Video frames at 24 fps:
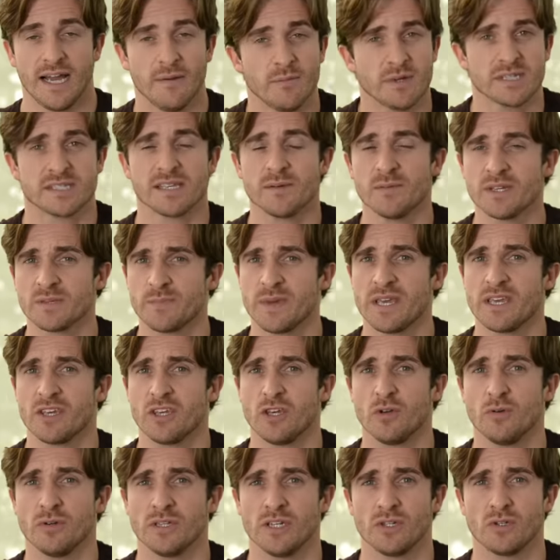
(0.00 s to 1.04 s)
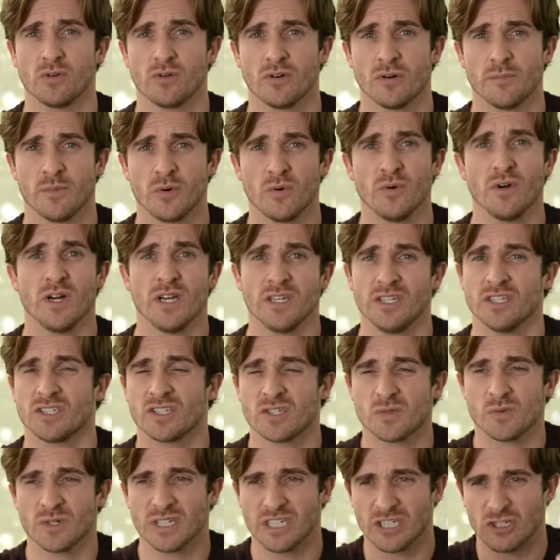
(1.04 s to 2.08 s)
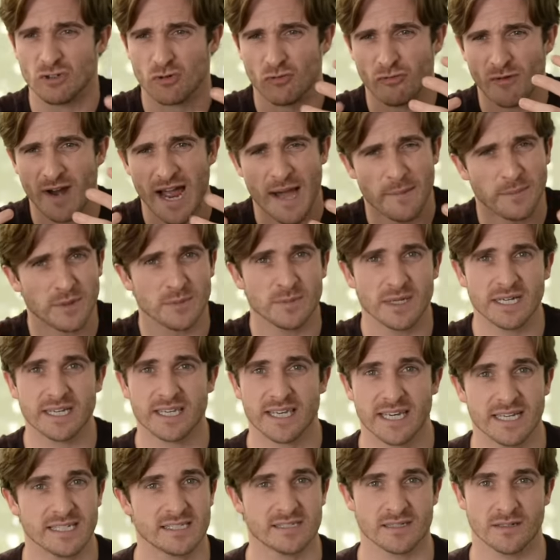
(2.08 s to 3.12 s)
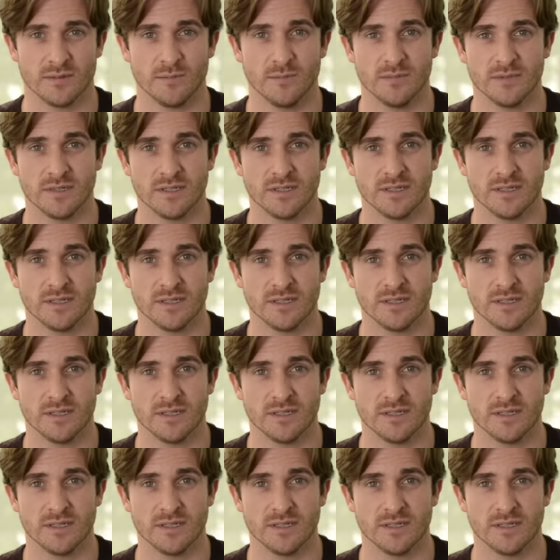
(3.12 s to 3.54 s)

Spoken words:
And when someone's being cute and adorable, you just want to grab them and kiss them.